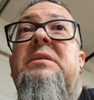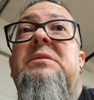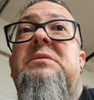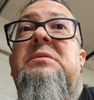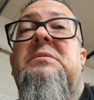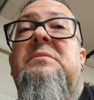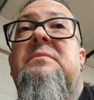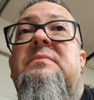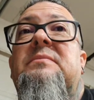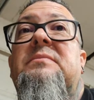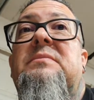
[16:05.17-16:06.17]
is,
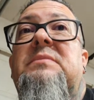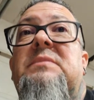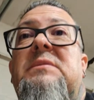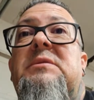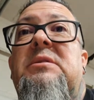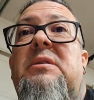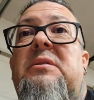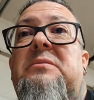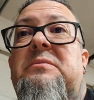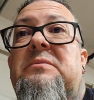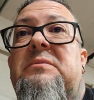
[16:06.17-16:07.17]
you know,
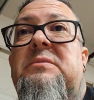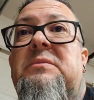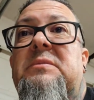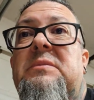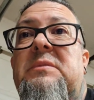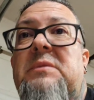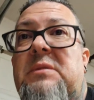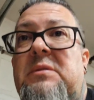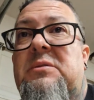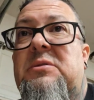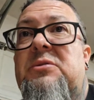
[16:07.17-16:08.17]

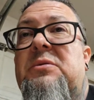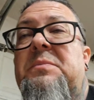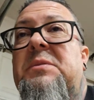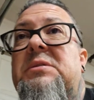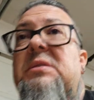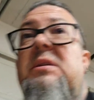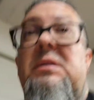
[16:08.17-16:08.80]
strip this thing